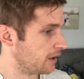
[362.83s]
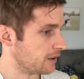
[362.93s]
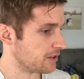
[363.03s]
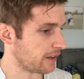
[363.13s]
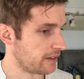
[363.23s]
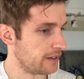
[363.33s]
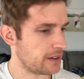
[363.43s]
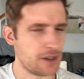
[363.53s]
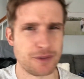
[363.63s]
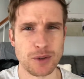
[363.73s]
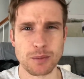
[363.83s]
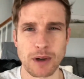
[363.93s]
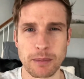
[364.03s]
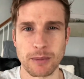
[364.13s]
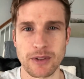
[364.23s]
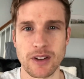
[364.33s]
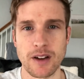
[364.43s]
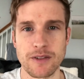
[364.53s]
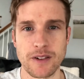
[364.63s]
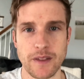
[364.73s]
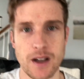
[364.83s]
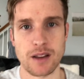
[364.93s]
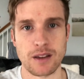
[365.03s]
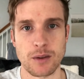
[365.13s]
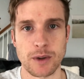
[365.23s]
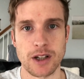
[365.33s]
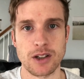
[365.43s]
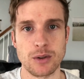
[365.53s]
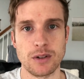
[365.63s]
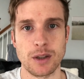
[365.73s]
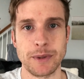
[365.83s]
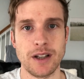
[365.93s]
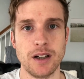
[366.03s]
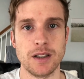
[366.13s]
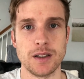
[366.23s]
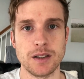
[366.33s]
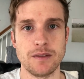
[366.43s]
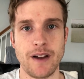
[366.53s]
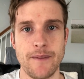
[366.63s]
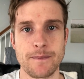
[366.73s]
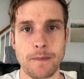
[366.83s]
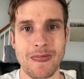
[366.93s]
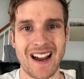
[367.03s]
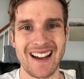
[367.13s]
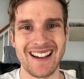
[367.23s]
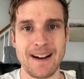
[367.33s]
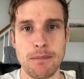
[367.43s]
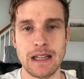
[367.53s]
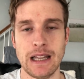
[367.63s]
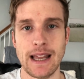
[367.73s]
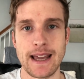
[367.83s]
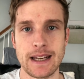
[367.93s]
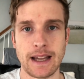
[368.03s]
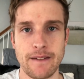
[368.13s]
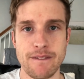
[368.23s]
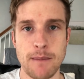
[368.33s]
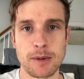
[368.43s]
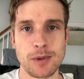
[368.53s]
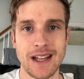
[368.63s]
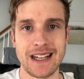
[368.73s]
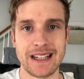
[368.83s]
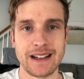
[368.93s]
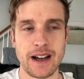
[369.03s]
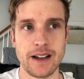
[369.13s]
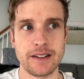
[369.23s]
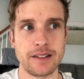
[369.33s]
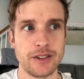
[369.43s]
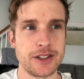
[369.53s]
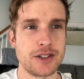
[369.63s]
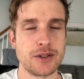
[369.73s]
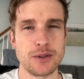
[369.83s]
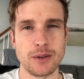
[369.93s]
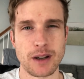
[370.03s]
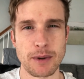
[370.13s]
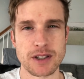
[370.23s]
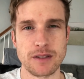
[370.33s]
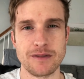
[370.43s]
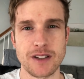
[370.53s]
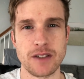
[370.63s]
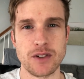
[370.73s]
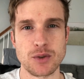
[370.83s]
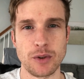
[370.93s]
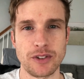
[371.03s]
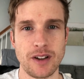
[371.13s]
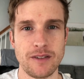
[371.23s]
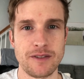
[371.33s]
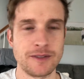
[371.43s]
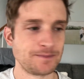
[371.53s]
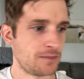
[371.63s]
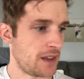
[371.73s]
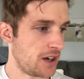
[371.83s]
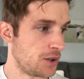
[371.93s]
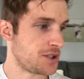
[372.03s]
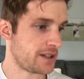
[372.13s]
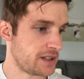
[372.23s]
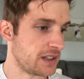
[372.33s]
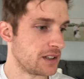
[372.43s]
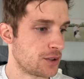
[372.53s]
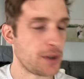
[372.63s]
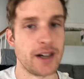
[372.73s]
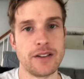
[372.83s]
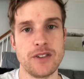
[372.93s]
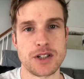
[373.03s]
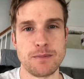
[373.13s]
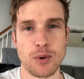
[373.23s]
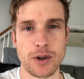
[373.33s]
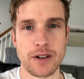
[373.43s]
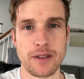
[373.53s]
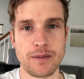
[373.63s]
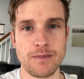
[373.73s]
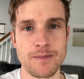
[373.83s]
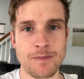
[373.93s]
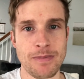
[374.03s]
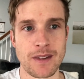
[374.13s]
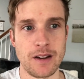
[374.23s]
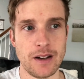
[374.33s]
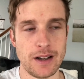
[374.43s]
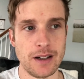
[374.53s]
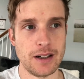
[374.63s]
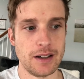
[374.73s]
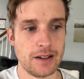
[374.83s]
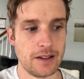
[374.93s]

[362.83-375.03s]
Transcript: Jesse's gonna food prep some stuff and then I think we're gonna do a little bit of planning, family planning. I still need to do like a bunch of individual stuff. I know Jesse created a vision board and uh,